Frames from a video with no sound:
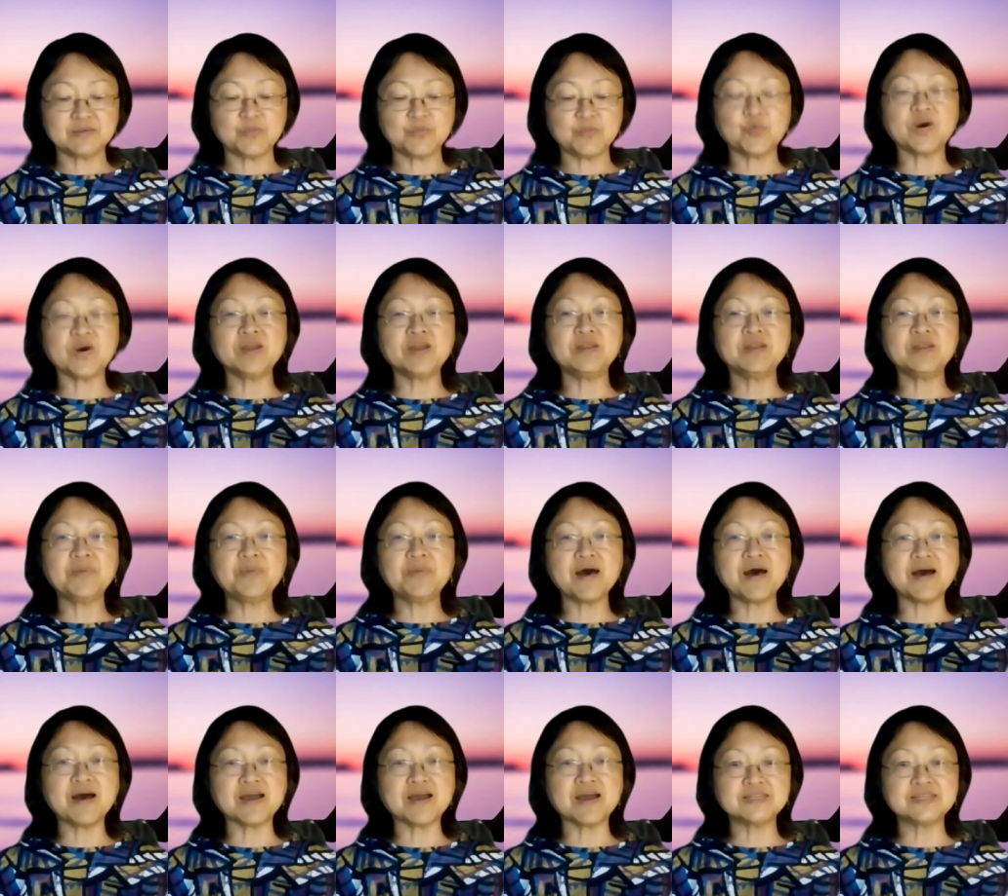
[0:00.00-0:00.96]
One
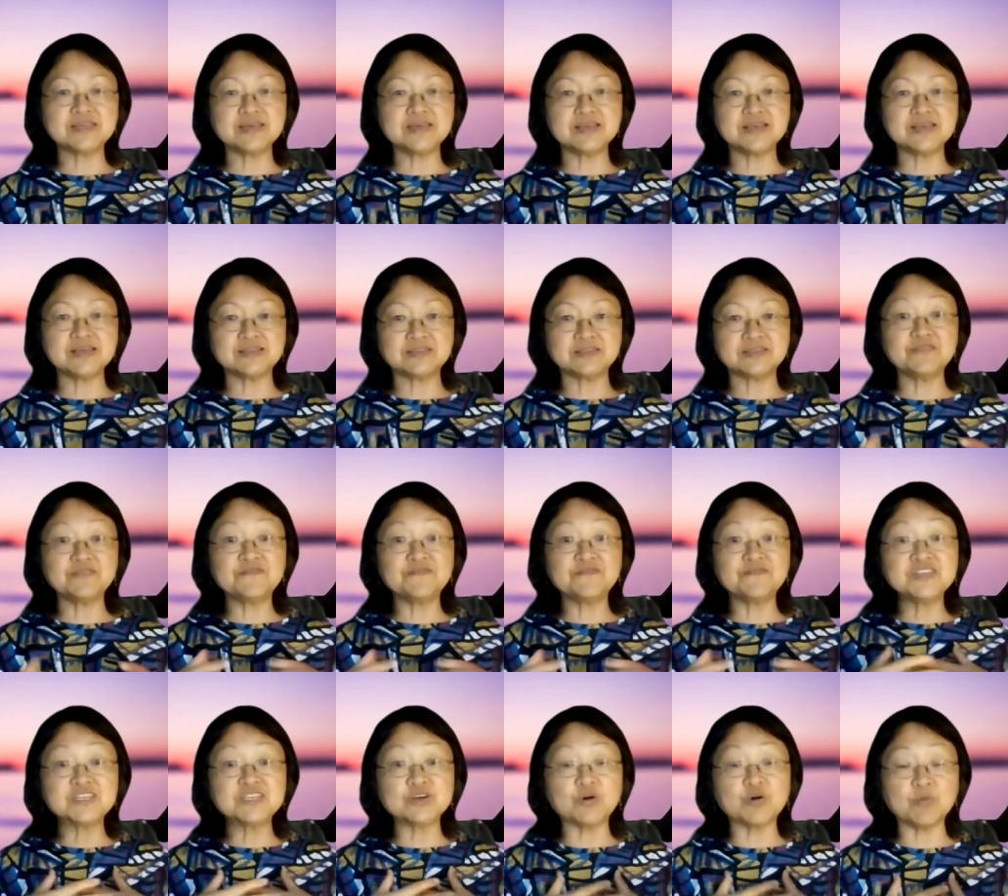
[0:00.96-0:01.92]
part is the
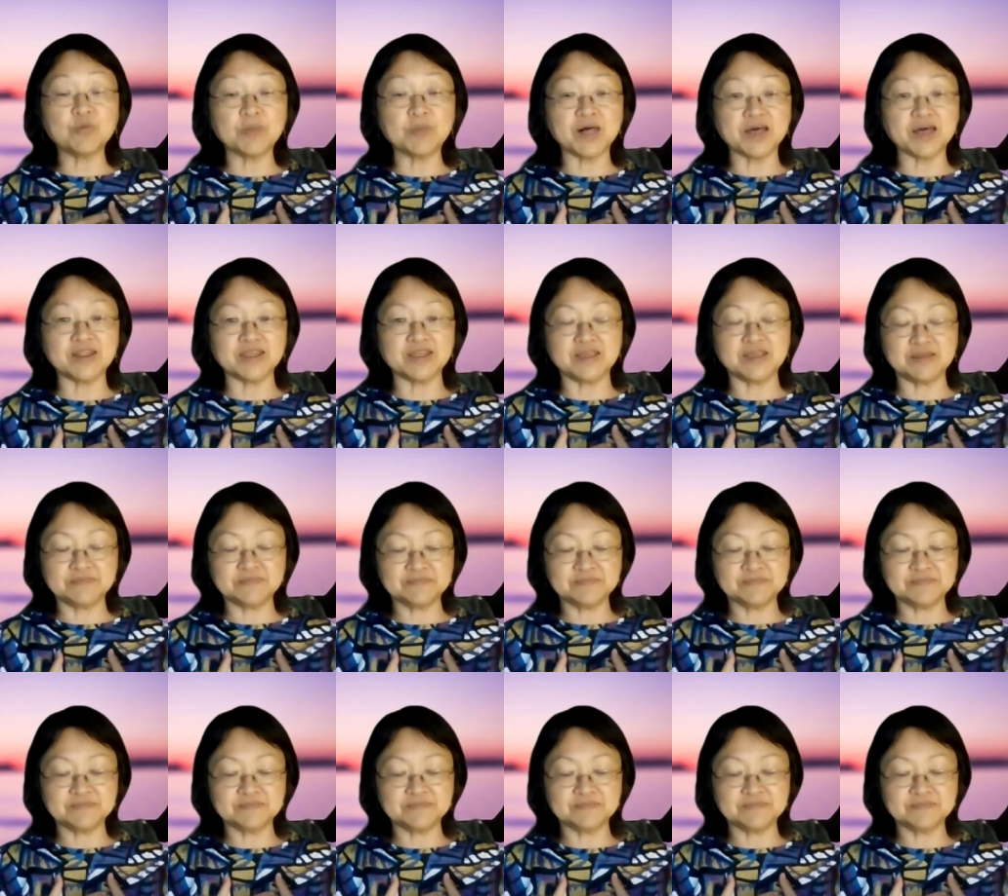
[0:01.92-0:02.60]
physical body,